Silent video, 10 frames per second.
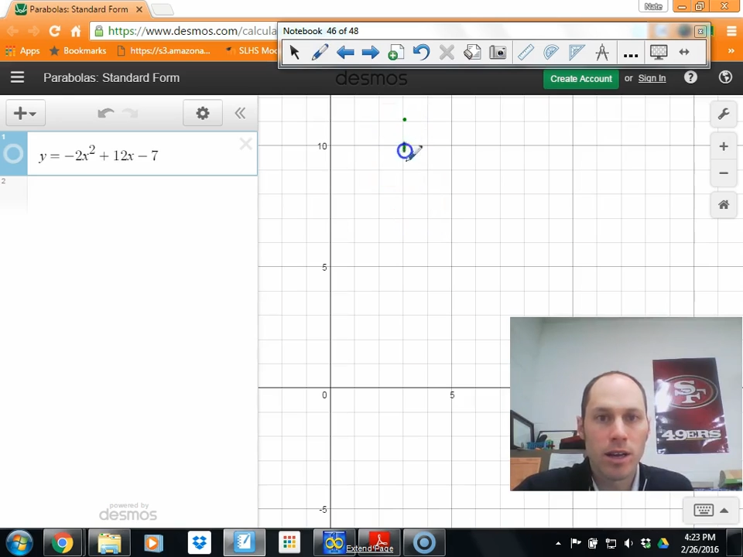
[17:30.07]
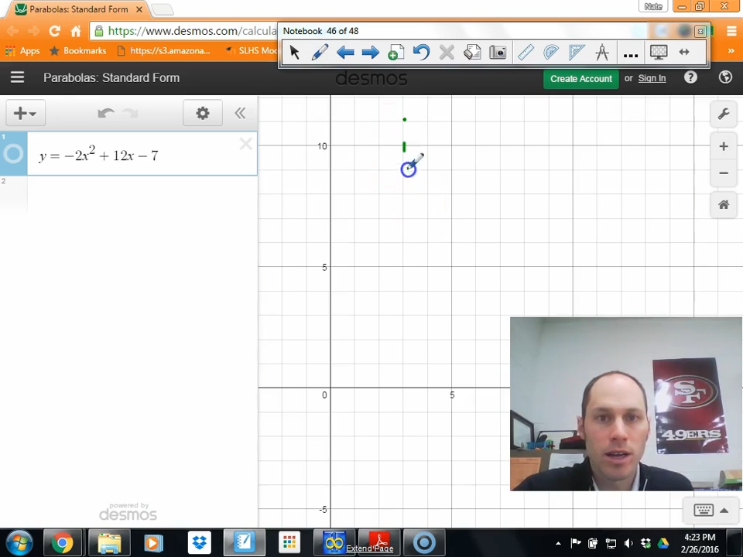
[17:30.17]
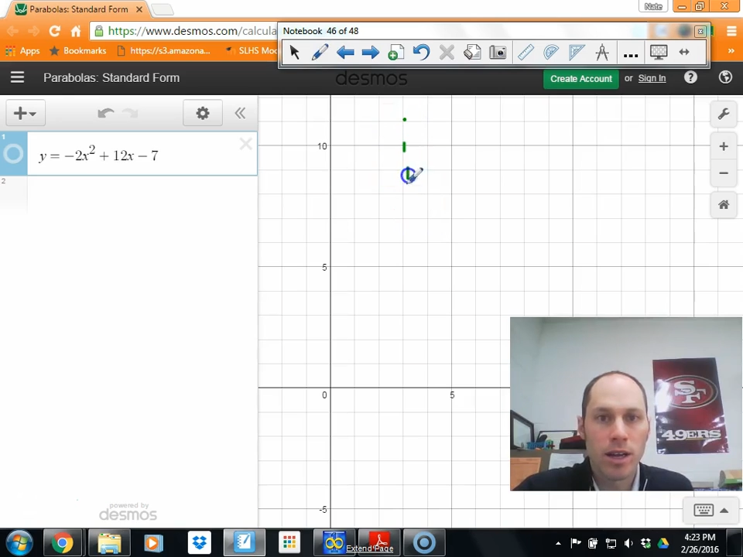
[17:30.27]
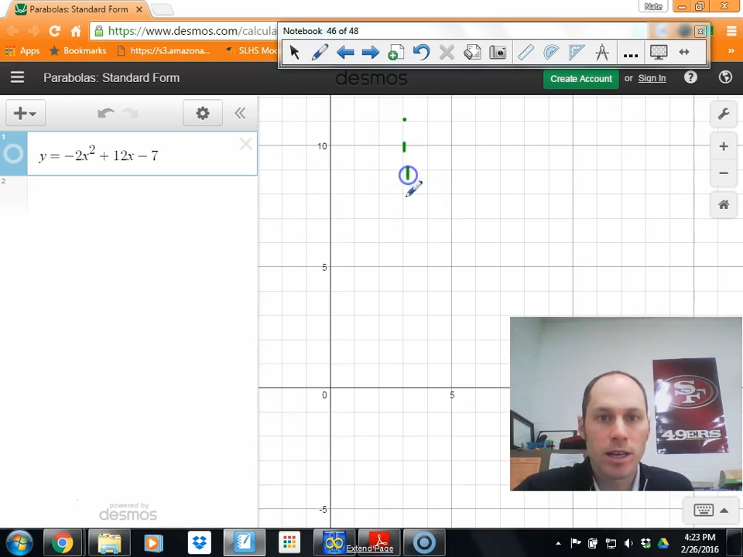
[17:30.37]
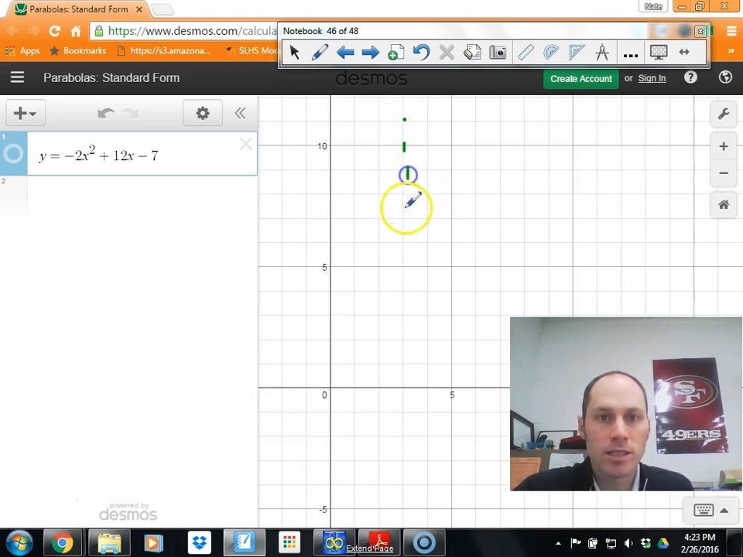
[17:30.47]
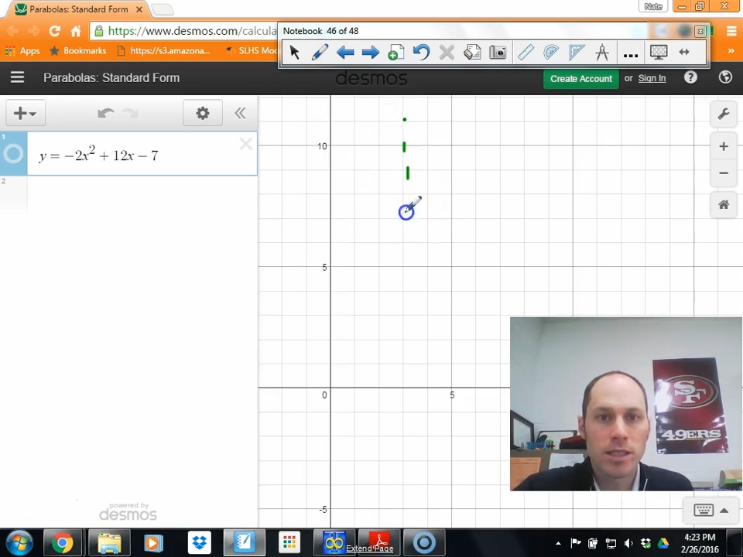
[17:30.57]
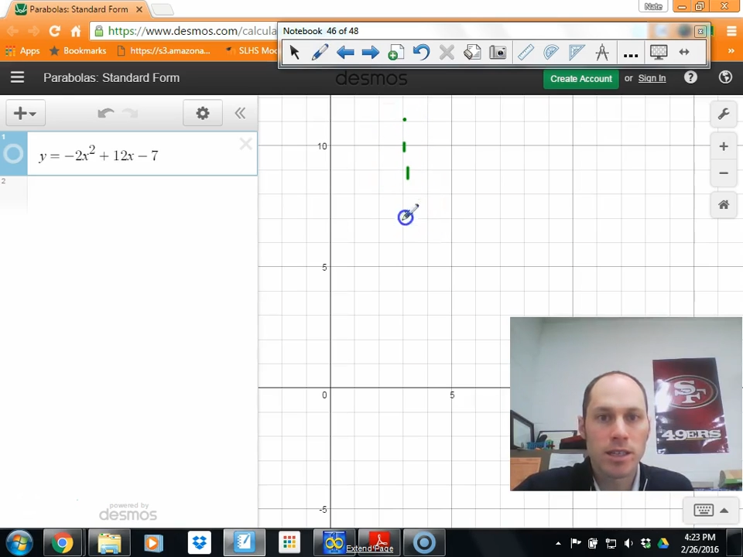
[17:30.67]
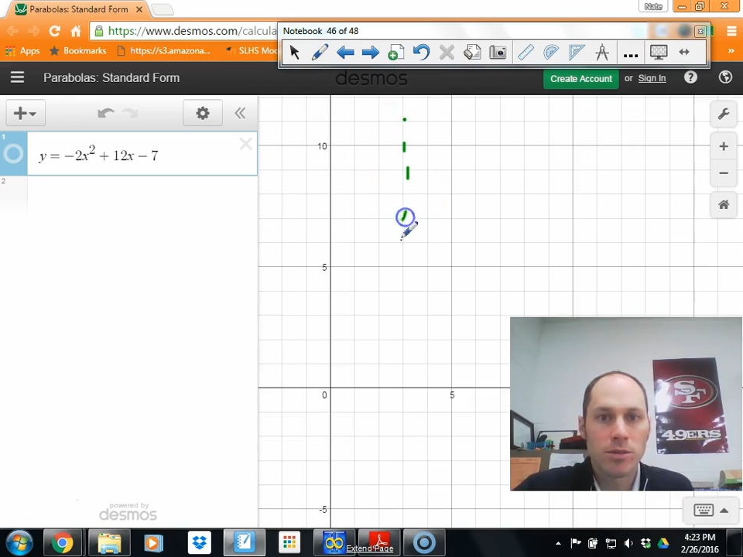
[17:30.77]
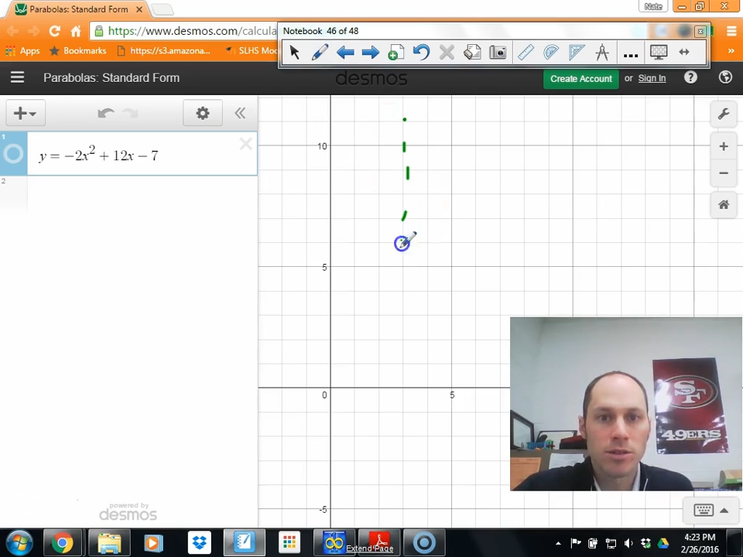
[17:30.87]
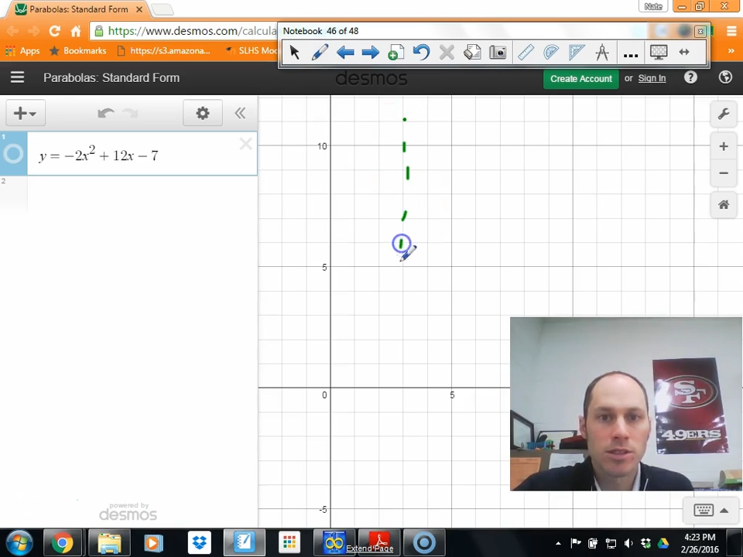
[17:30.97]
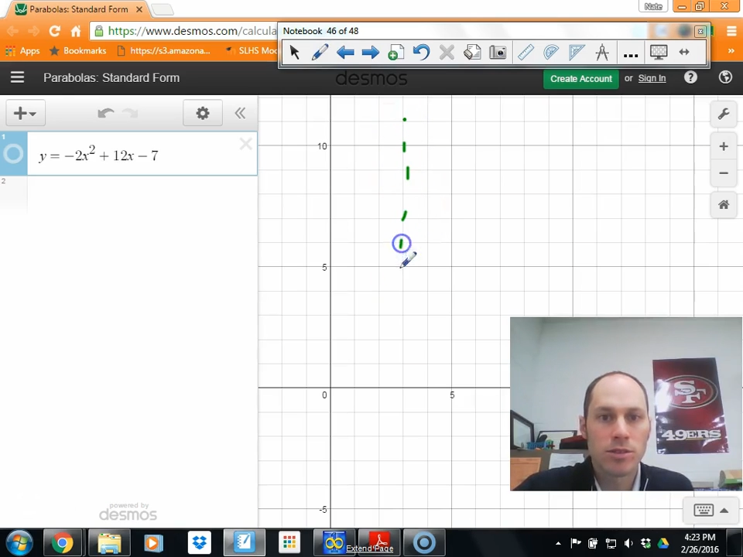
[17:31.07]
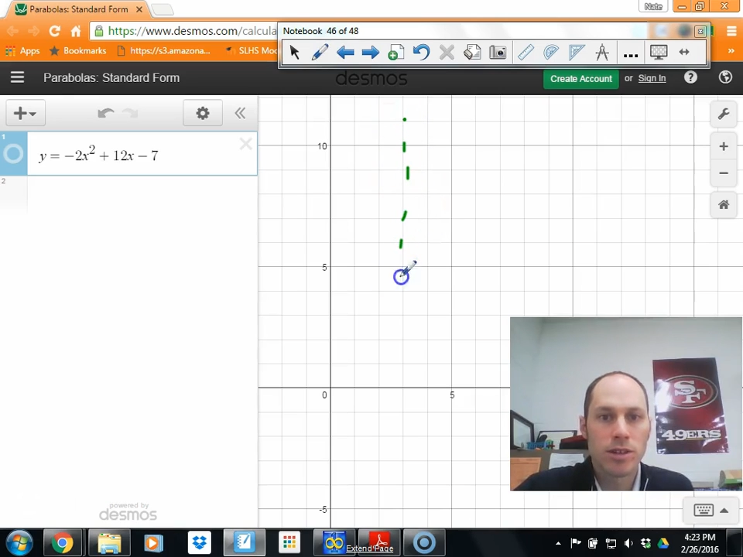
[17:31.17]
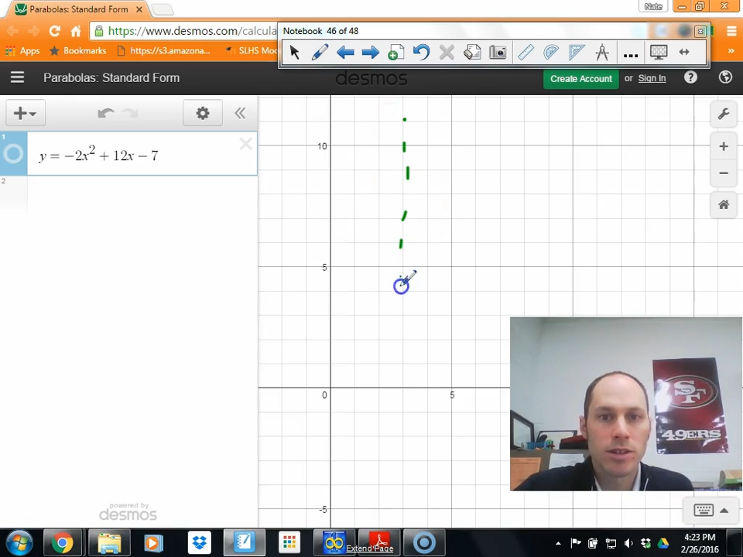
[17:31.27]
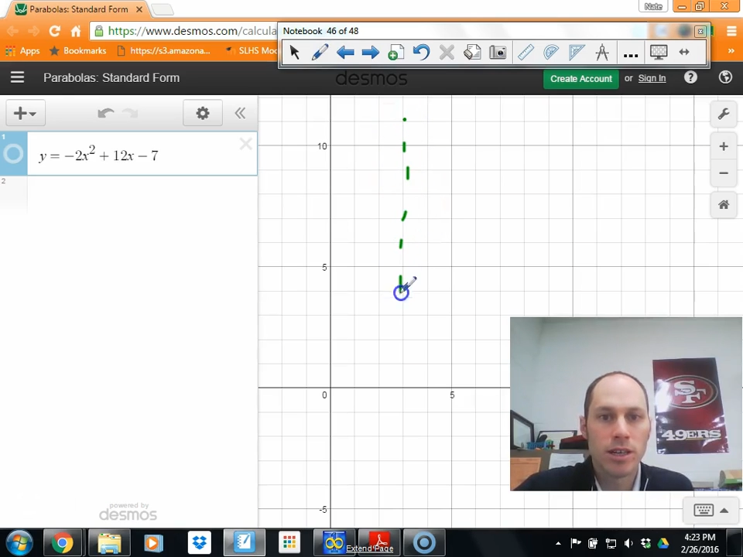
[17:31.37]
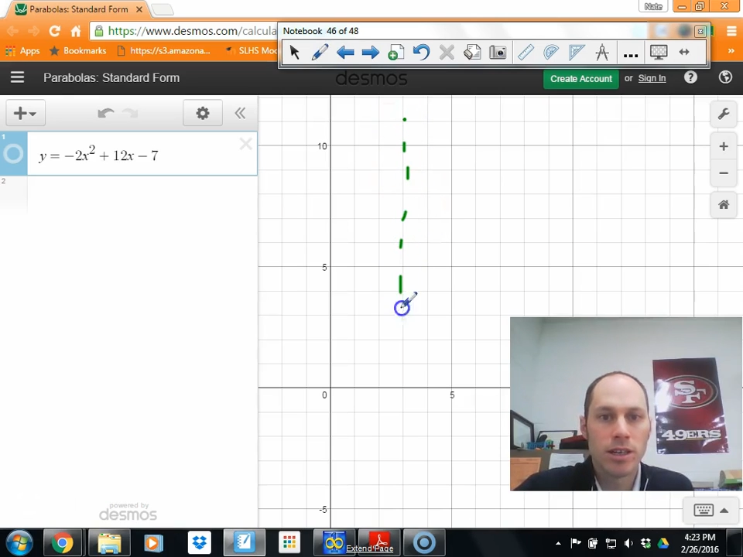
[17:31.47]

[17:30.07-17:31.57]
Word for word: at x equals 3.